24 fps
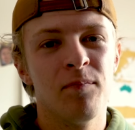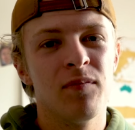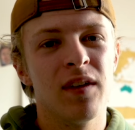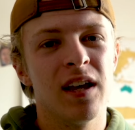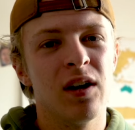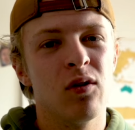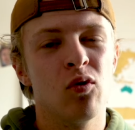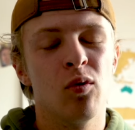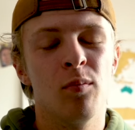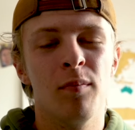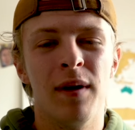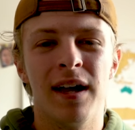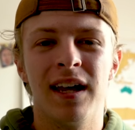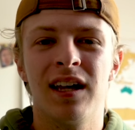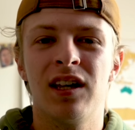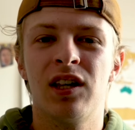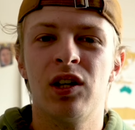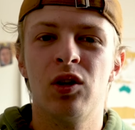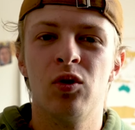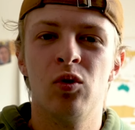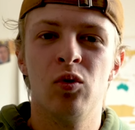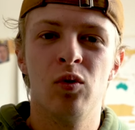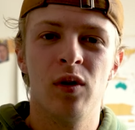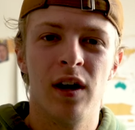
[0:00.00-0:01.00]
it will
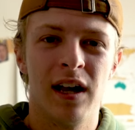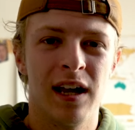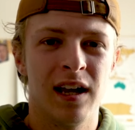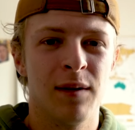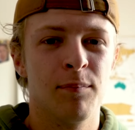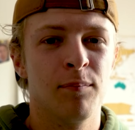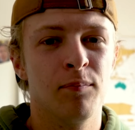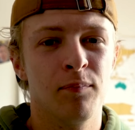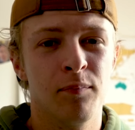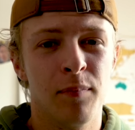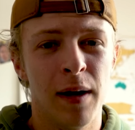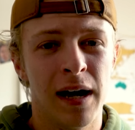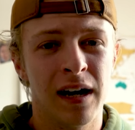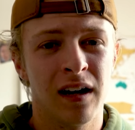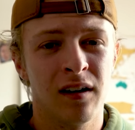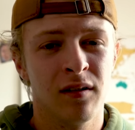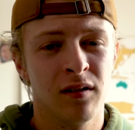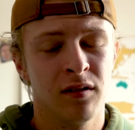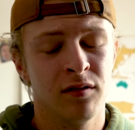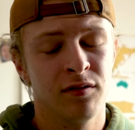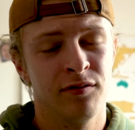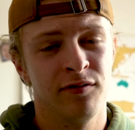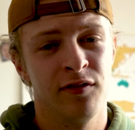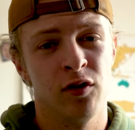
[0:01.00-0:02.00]
make you a
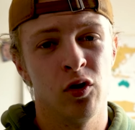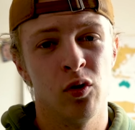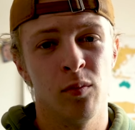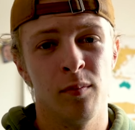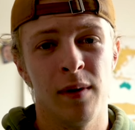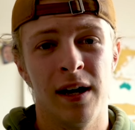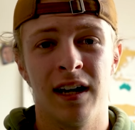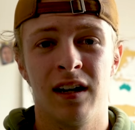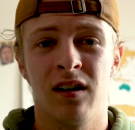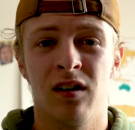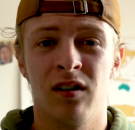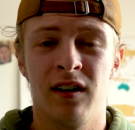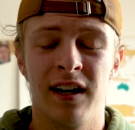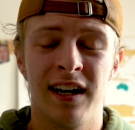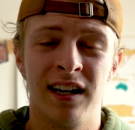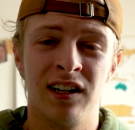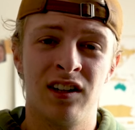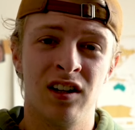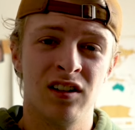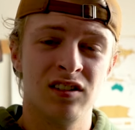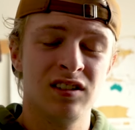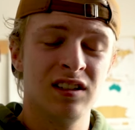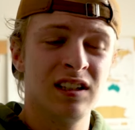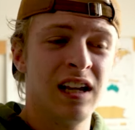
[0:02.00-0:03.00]
better filmmaker. It
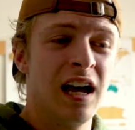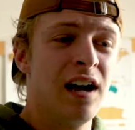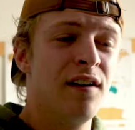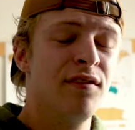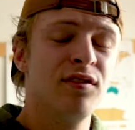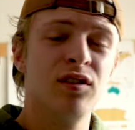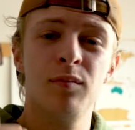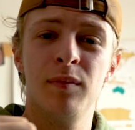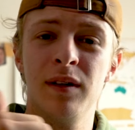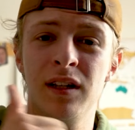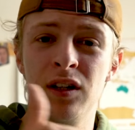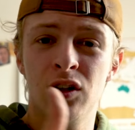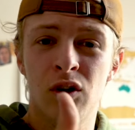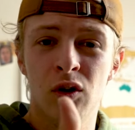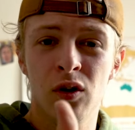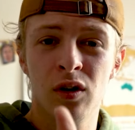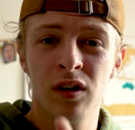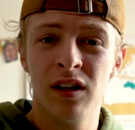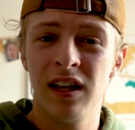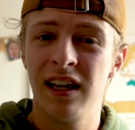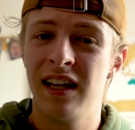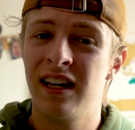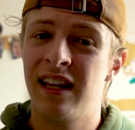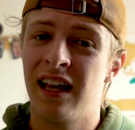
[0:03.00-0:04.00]
doesn't have to be
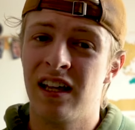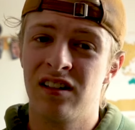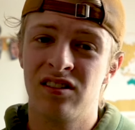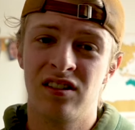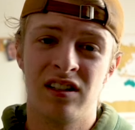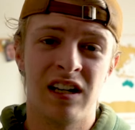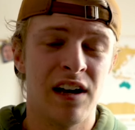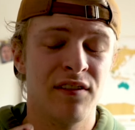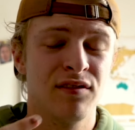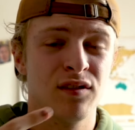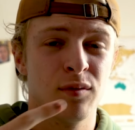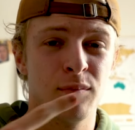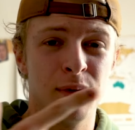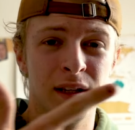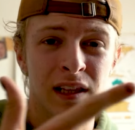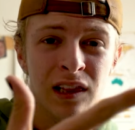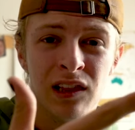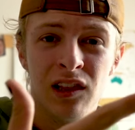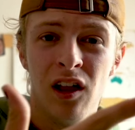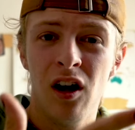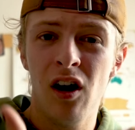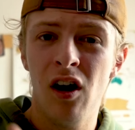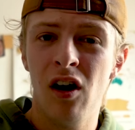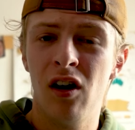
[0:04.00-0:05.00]
good. It doesn't have to be
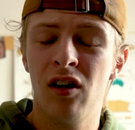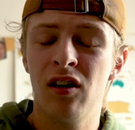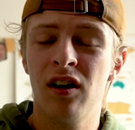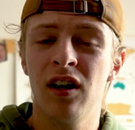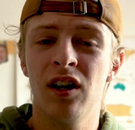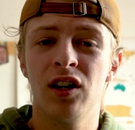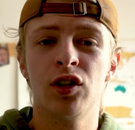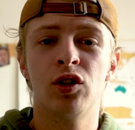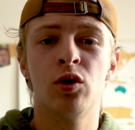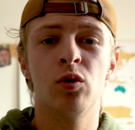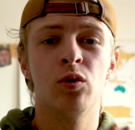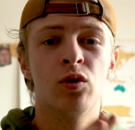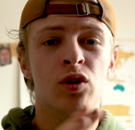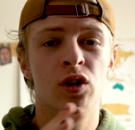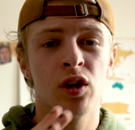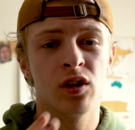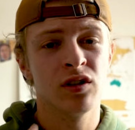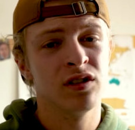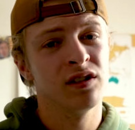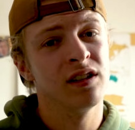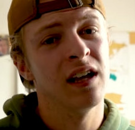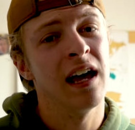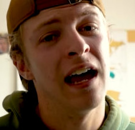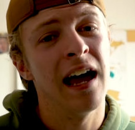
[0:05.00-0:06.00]
long. You
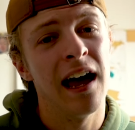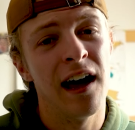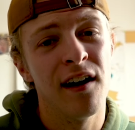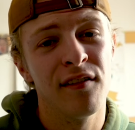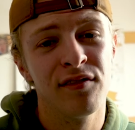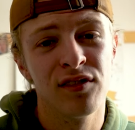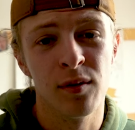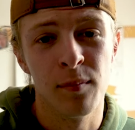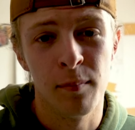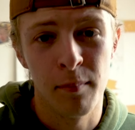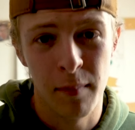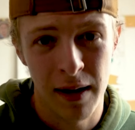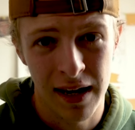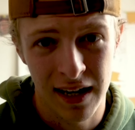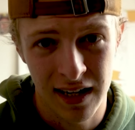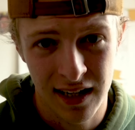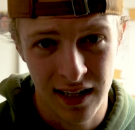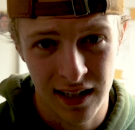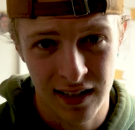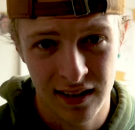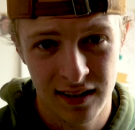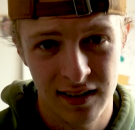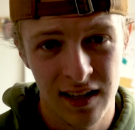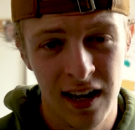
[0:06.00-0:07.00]
just have to
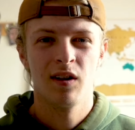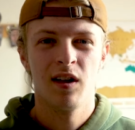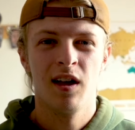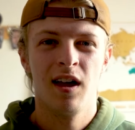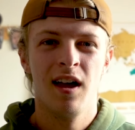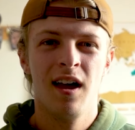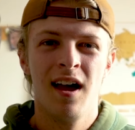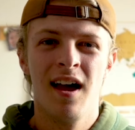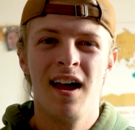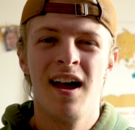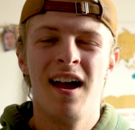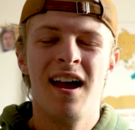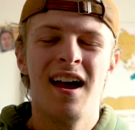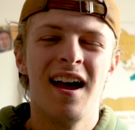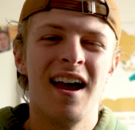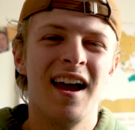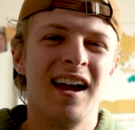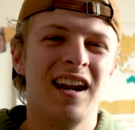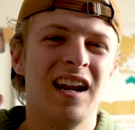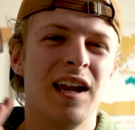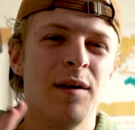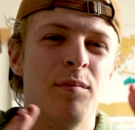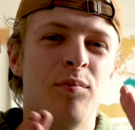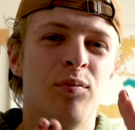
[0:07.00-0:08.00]
make it.
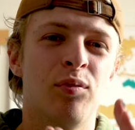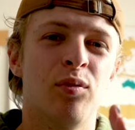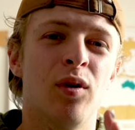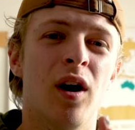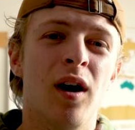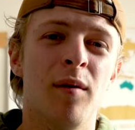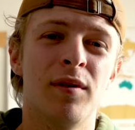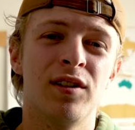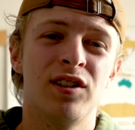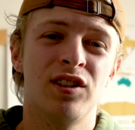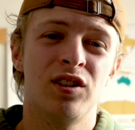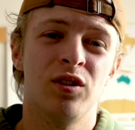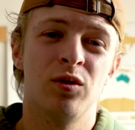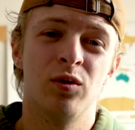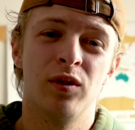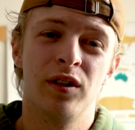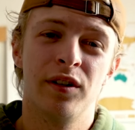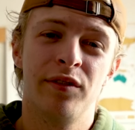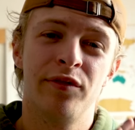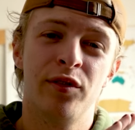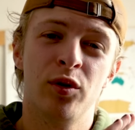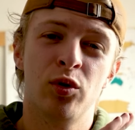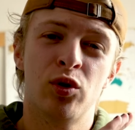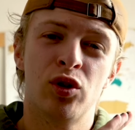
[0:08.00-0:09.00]
And I promise you,
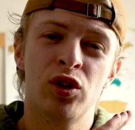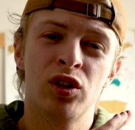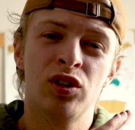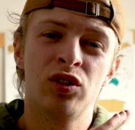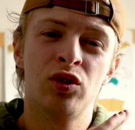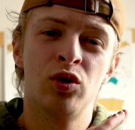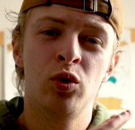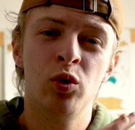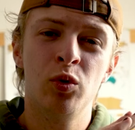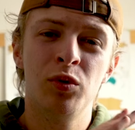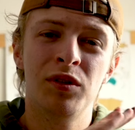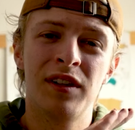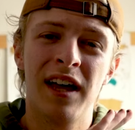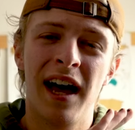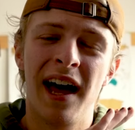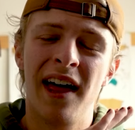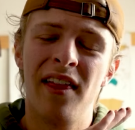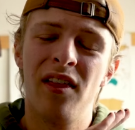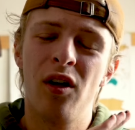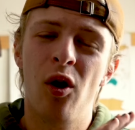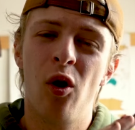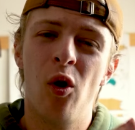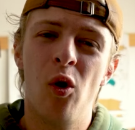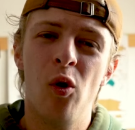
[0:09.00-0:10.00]
if you just do
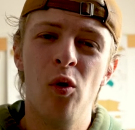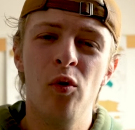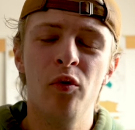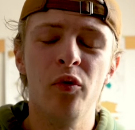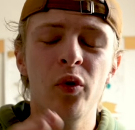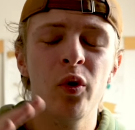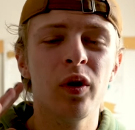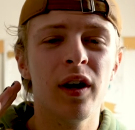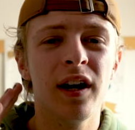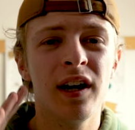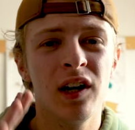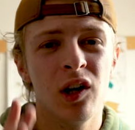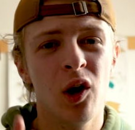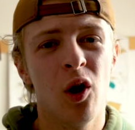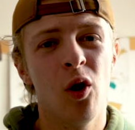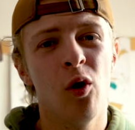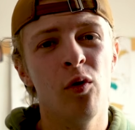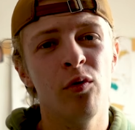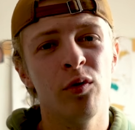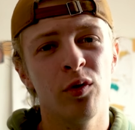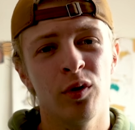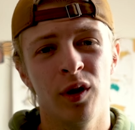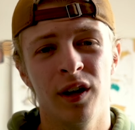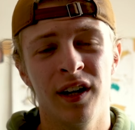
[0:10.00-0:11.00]
that over and
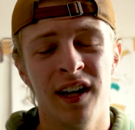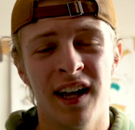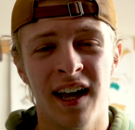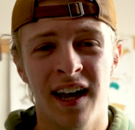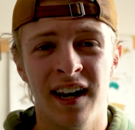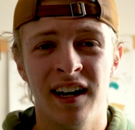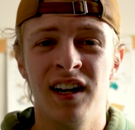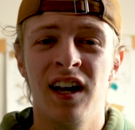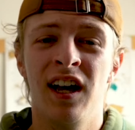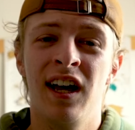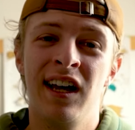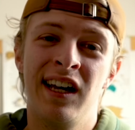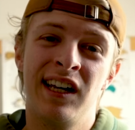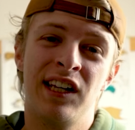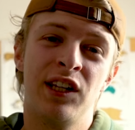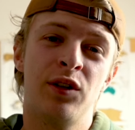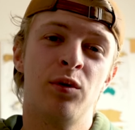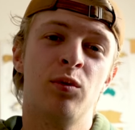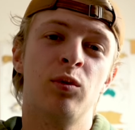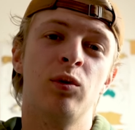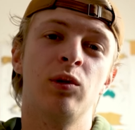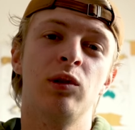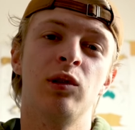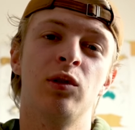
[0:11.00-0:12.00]
over again,
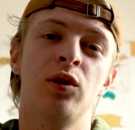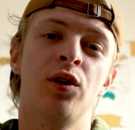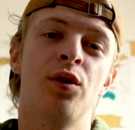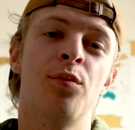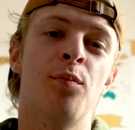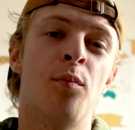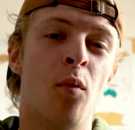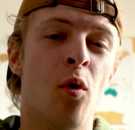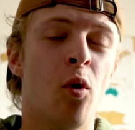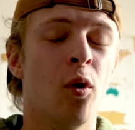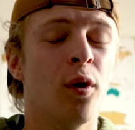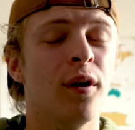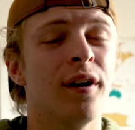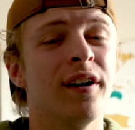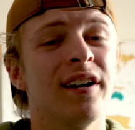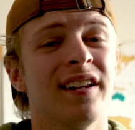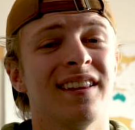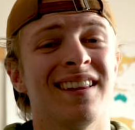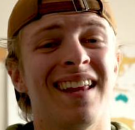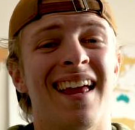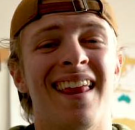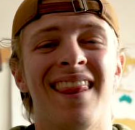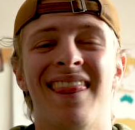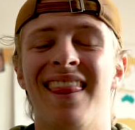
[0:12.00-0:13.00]
you will learn more
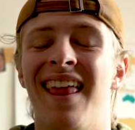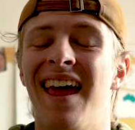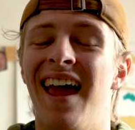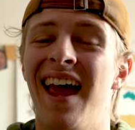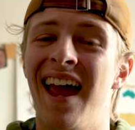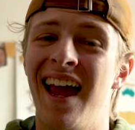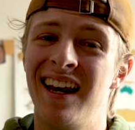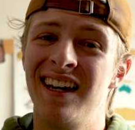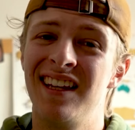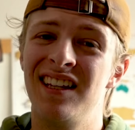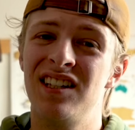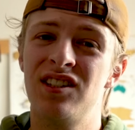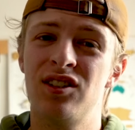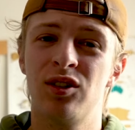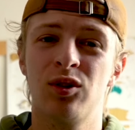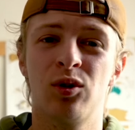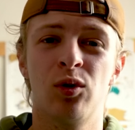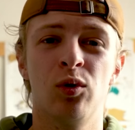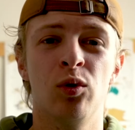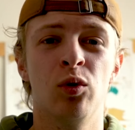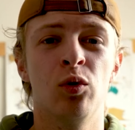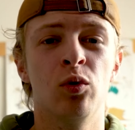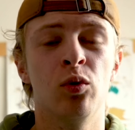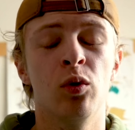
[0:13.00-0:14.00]
than any
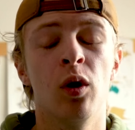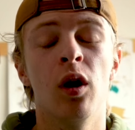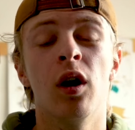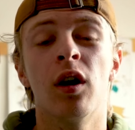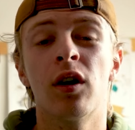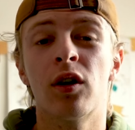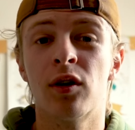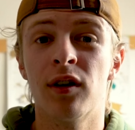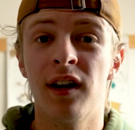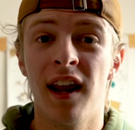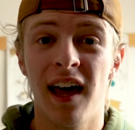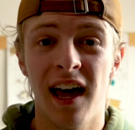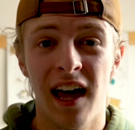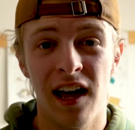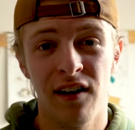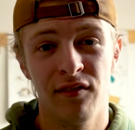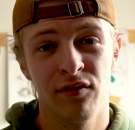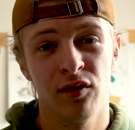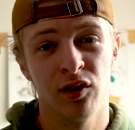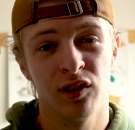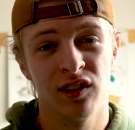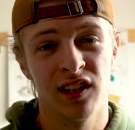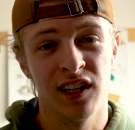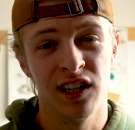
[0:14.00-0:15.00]
school could
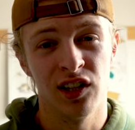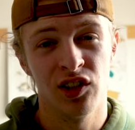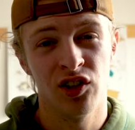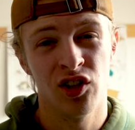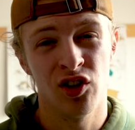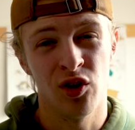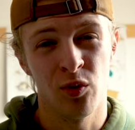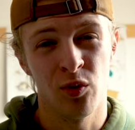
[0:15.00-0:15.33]
ever teach